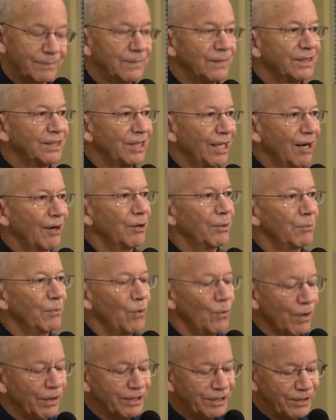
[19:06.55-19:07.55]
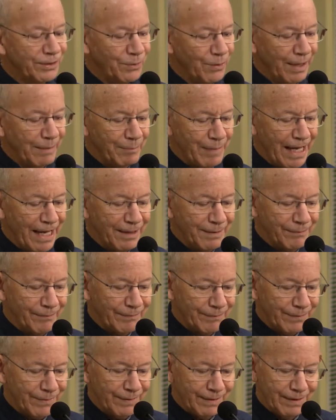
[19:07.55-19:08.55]
Senator Morse, who I
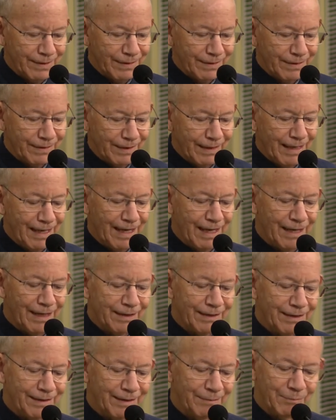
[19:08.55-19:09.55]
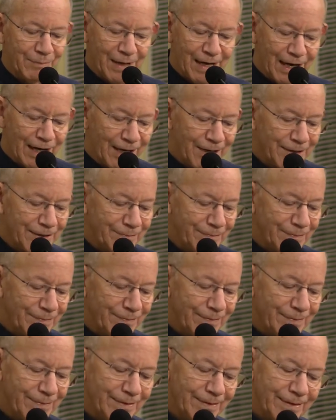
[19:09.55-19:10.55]
met,
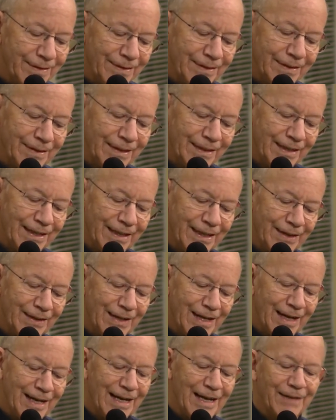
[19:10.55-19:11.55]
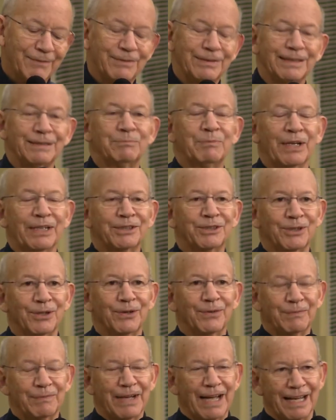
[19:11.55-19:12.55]
admired. I have this
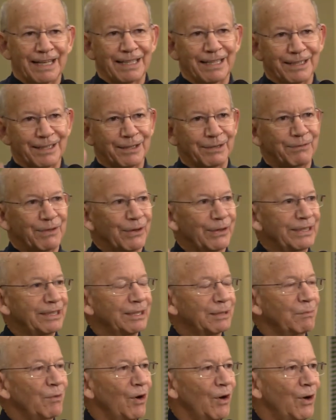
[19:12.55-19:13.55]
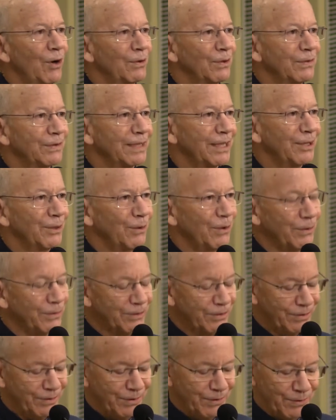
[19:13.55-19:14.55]
picture hanging in the very small
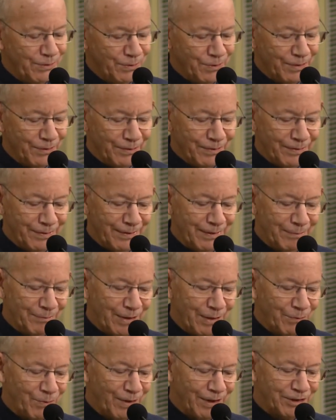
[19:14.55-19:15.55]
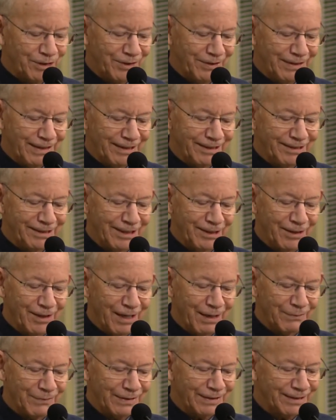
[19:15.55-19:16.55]
Heroes Corner in my Washington, D.C.
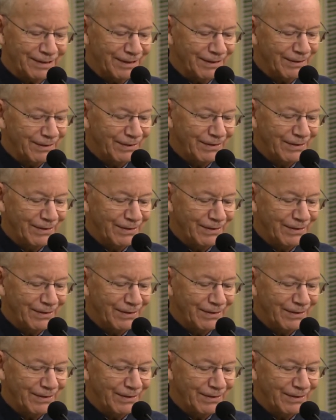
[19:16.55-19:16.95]
office. And